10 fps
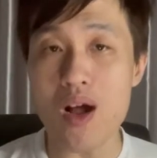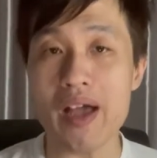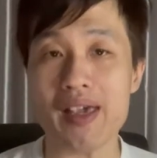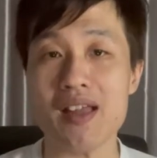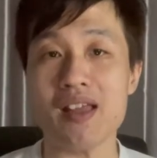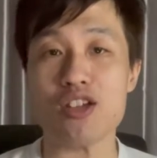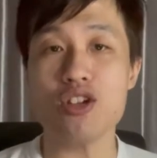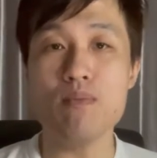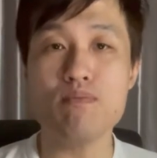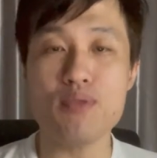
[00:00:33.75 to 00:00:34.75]
I can actually
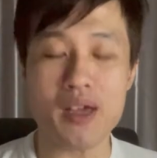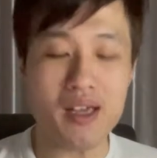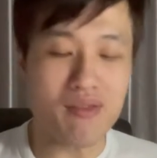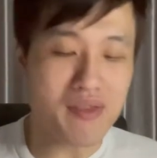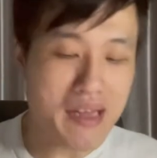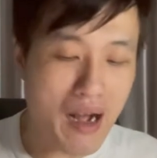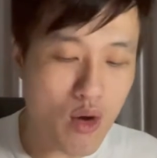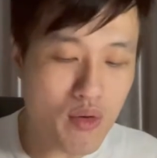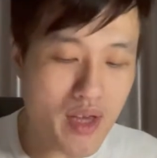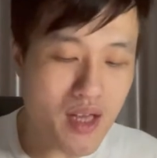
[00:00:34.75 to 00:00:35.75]
break it
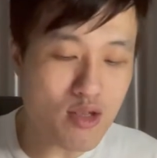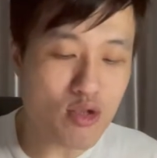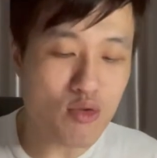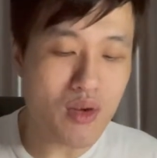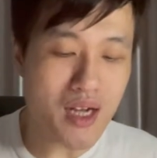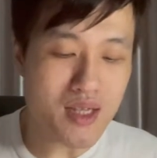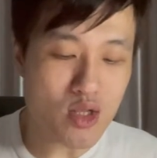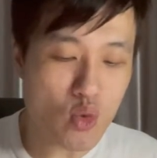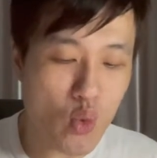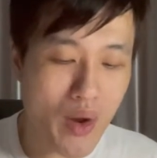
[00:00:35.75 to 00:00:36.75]
down into a
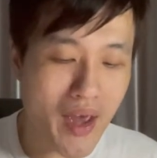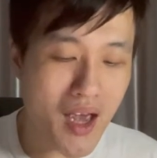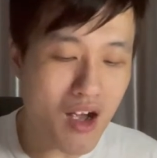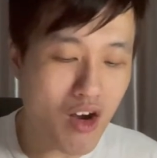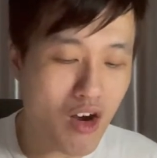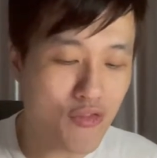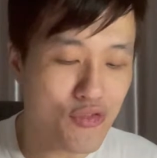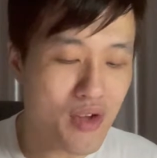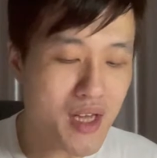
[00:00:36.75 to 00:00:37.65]
square of